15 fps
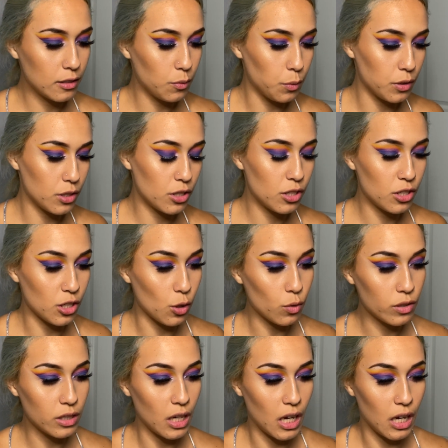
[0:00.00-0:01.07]
was
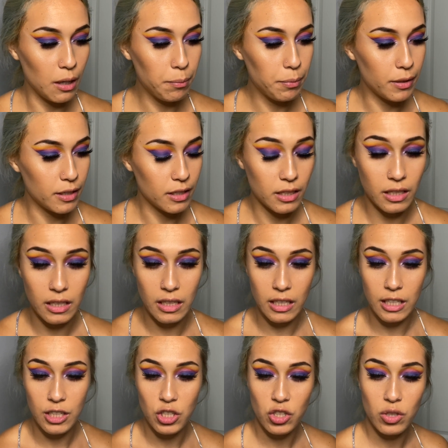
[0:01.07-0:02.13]
soaked up into
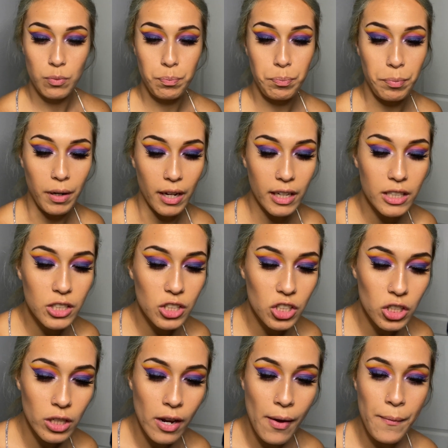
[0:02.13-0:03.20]
each sponge,
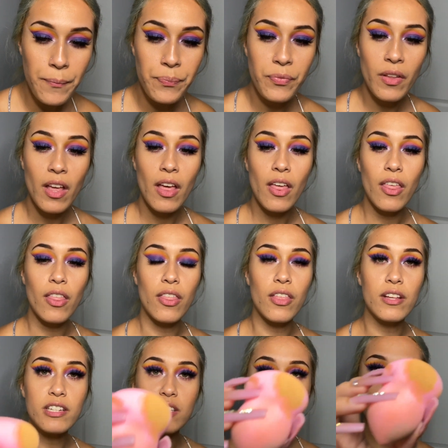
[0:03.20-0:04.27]

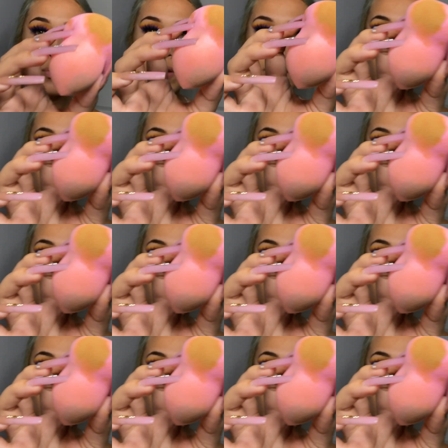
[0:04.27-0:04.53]
this one,